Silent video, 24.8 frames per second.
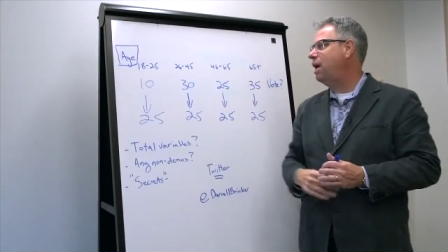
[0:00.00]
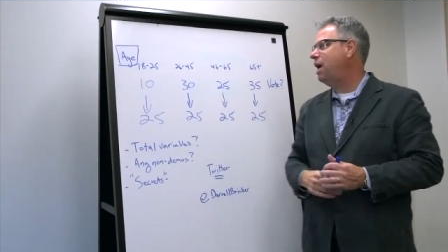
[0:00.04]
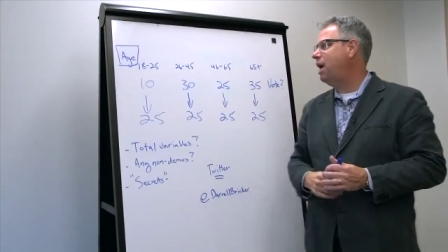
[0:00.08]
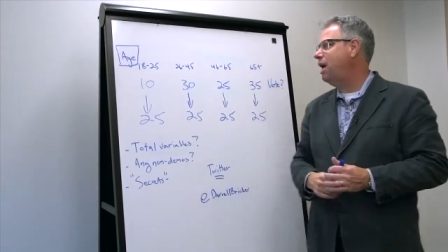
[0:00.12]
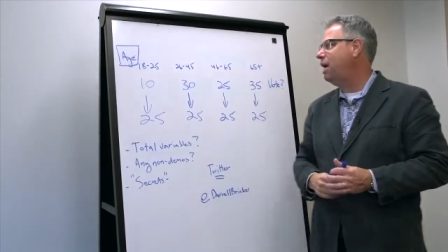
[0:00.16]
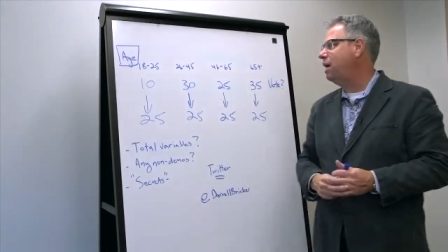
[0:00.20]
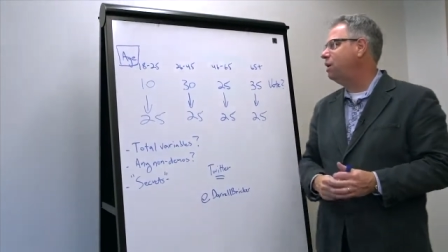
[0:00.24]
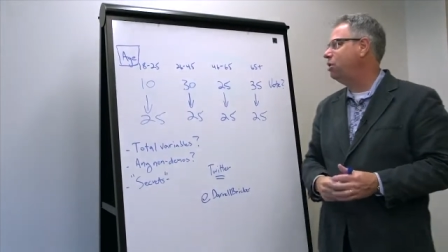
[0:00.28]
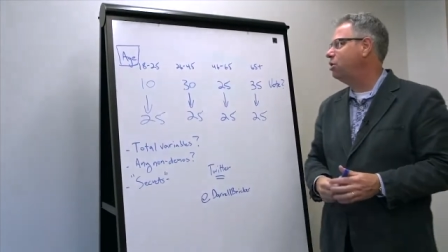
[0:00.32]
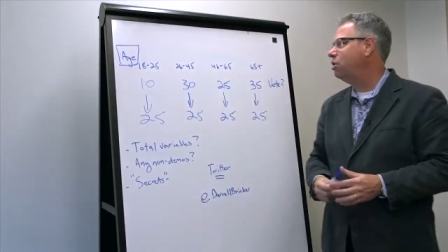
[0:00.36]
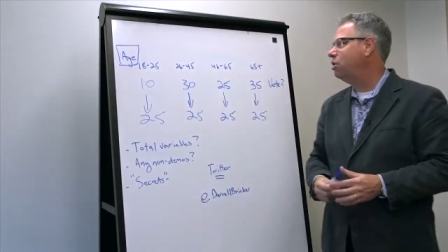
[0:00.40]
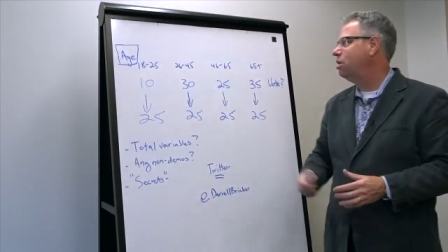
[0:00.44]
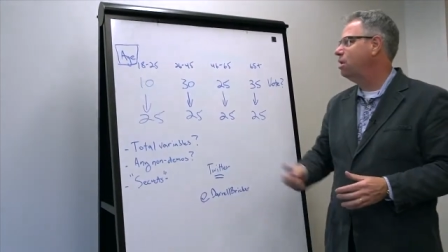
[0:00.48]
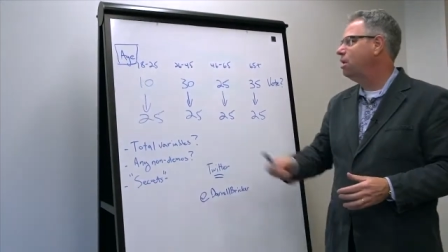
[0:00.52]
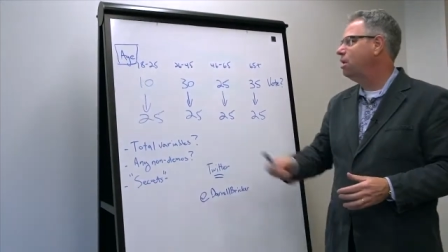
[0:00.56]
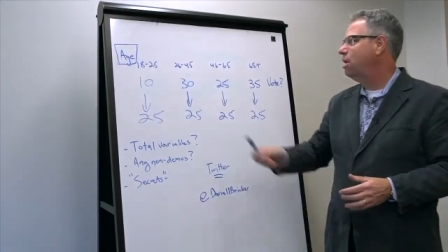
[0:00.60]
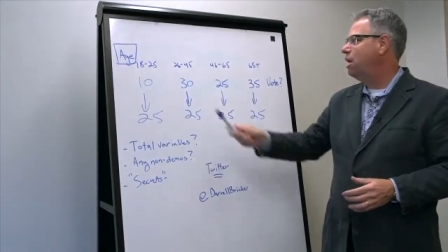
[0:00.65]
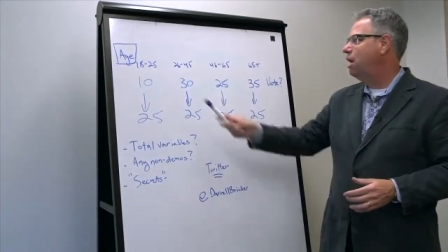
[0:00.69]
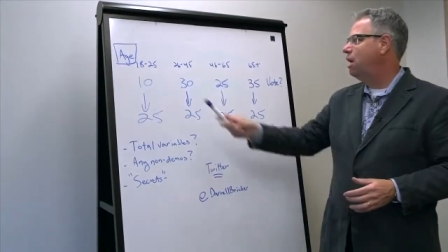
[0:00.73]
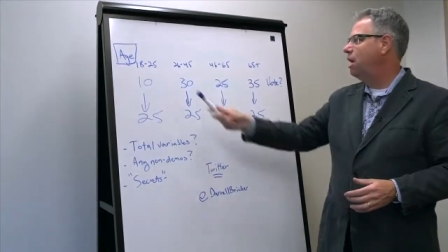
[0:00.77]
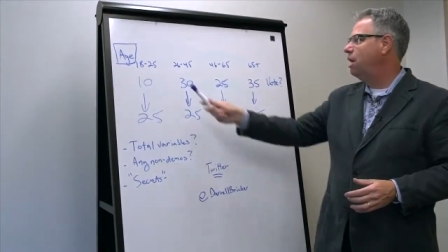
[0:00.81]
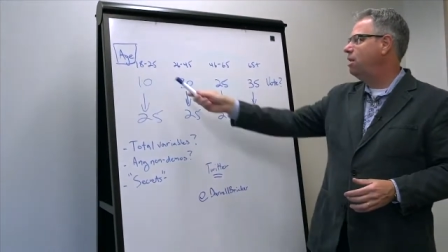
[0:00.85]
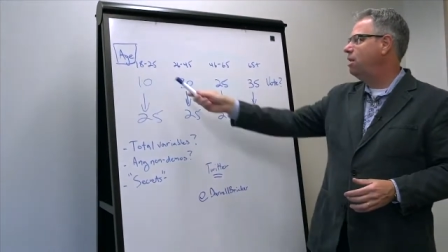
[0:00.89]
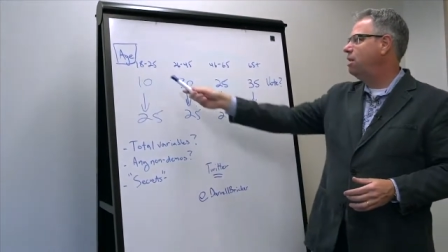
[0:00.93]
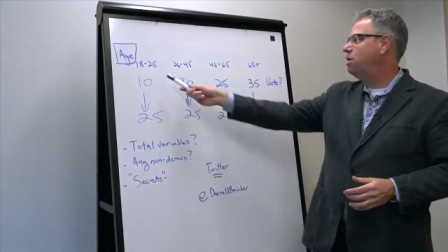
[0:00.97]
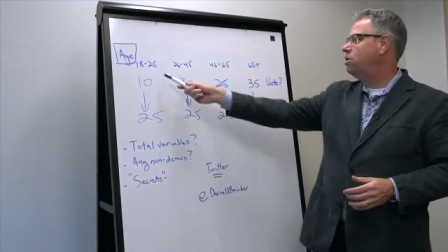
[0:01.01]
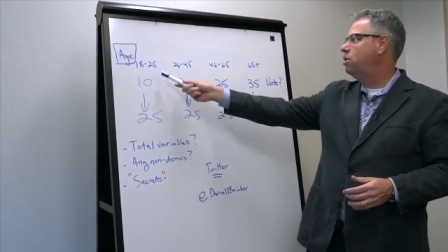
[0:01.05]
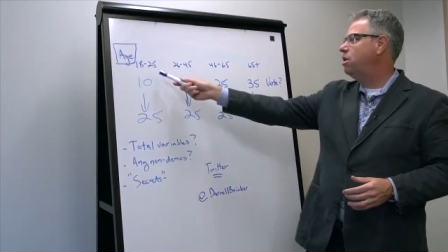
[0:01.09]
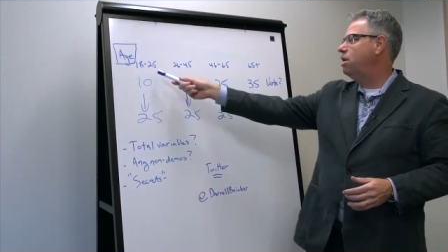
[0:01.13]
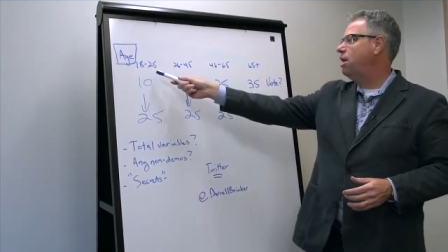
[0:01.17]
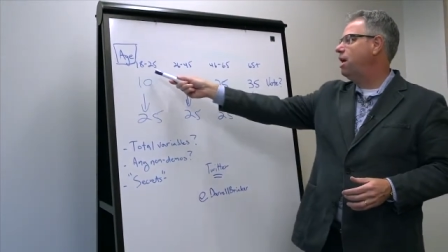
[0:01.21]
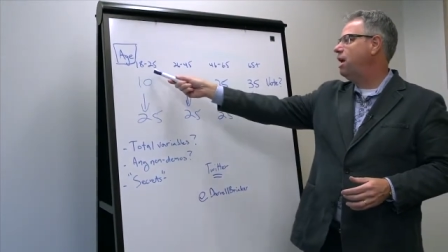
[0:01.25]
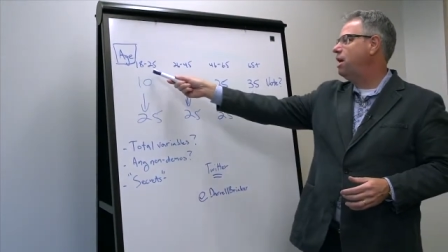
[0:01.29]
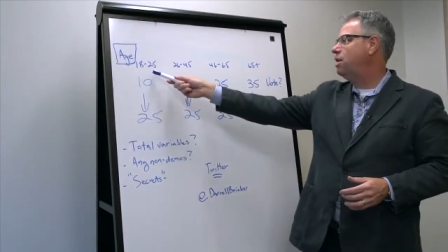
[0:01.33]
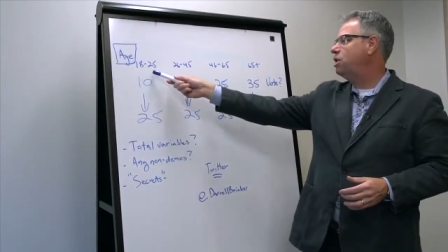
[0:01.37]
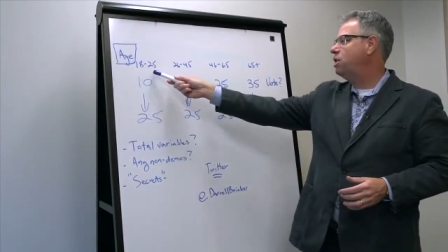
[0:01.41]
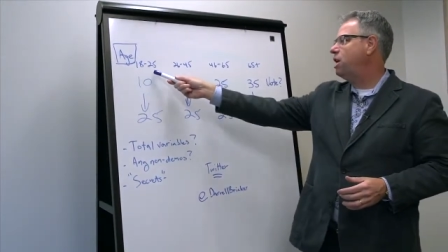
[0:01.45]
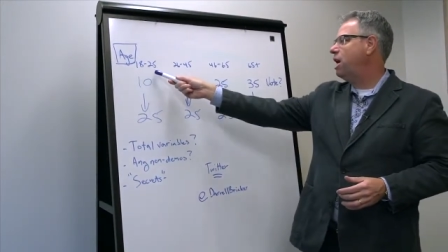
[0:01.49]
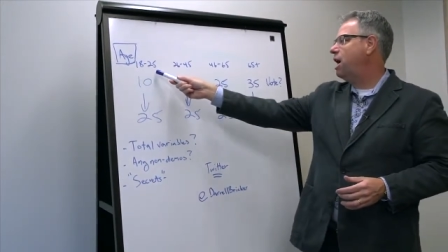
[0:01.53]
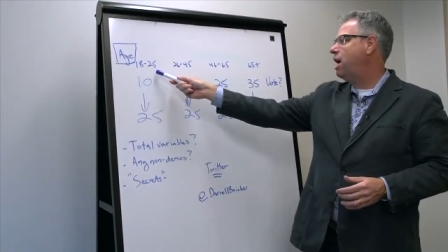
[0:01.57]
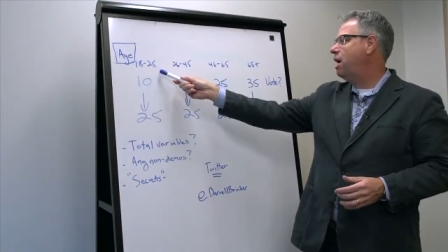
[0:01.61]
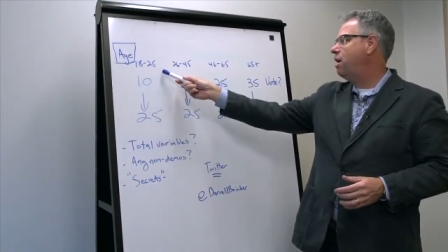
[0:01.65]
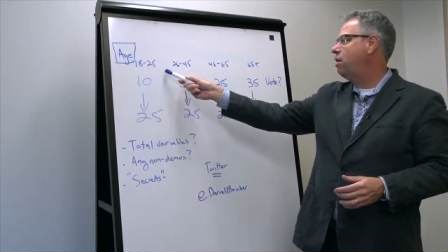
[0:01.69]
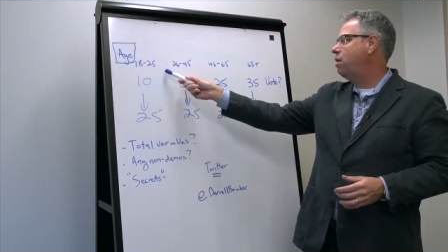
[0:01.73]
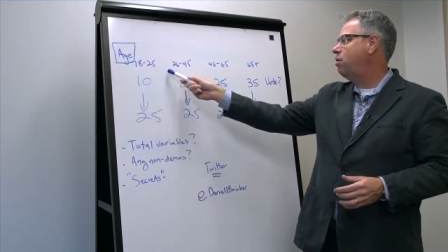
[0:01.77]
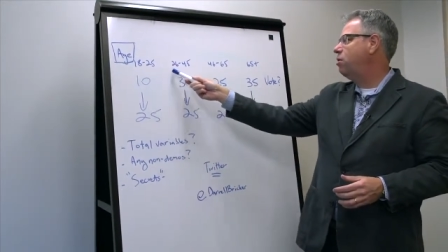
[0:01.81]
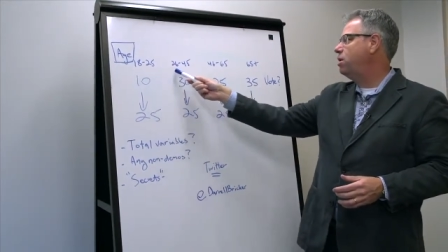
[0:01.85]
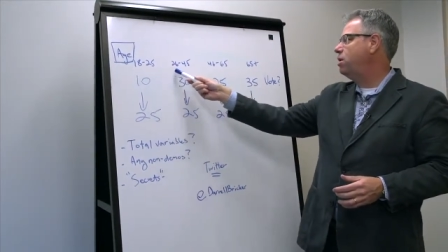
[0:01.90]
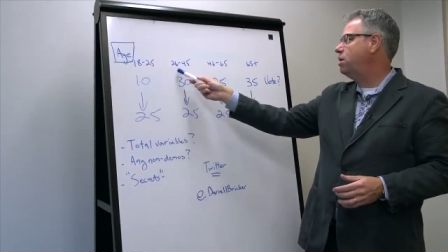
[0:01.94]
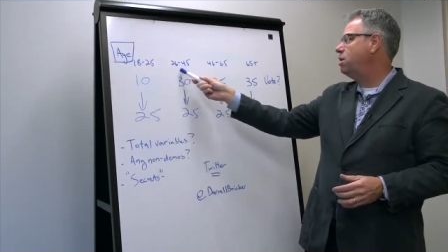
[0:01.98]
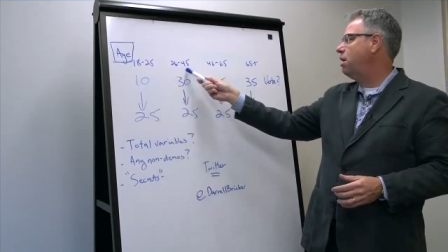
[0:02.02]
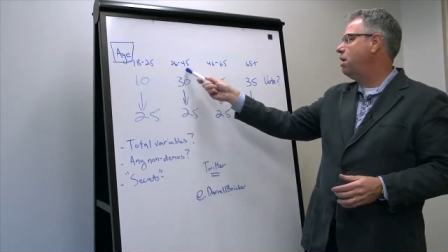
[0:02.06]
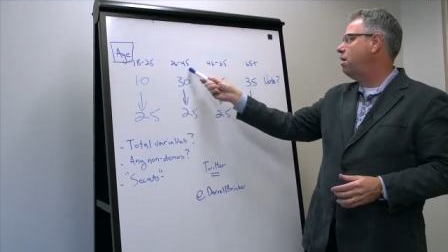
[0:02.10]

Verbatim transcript: age. And these are the age categories